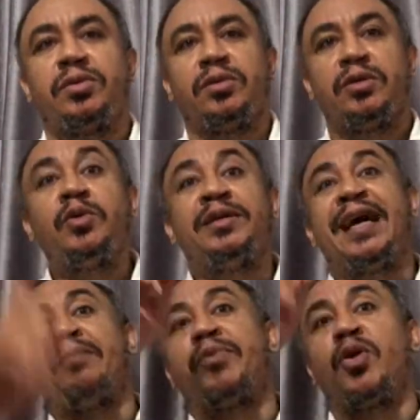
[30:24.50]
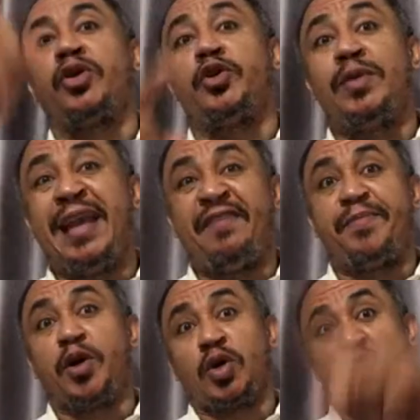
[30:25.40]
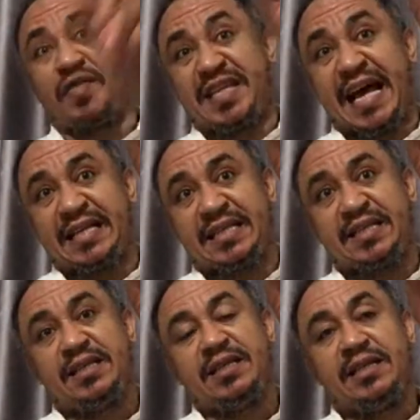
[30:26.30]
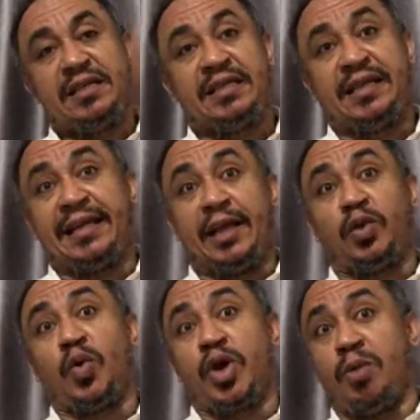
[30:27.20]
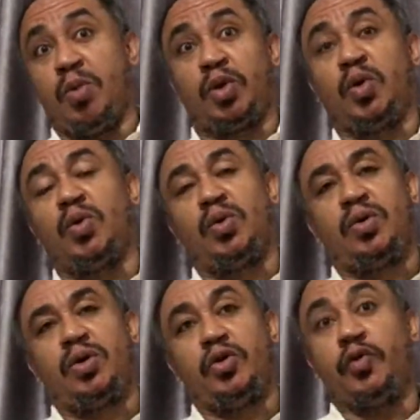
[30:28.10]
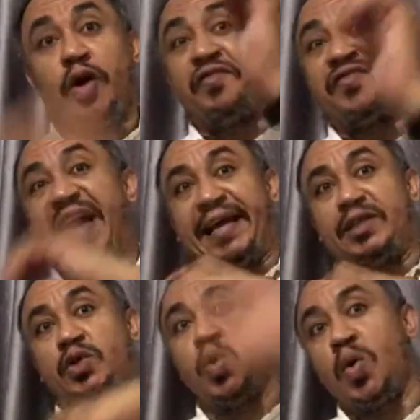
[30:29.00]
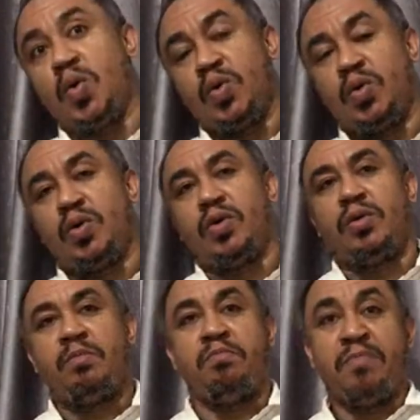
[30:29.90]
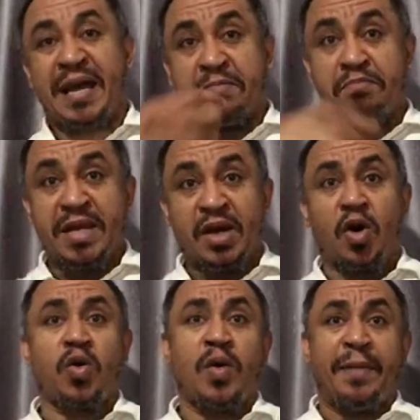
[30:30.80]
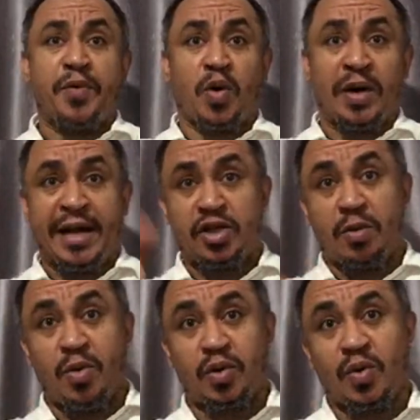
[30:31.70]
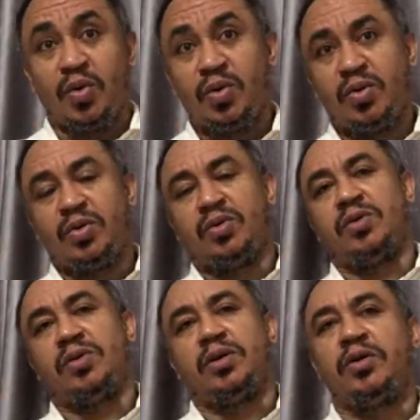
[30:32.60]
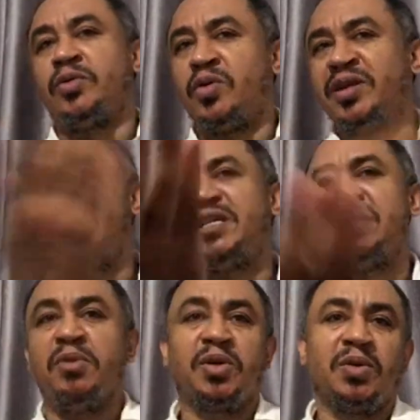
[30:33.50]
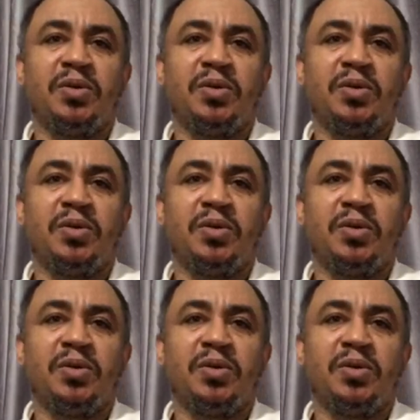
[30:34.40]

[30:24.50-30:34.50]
You there abroad. You left because of SARS. Say they tow your motor. You don't vex, go. Make me come go help you collect your motor. You don't need the motor.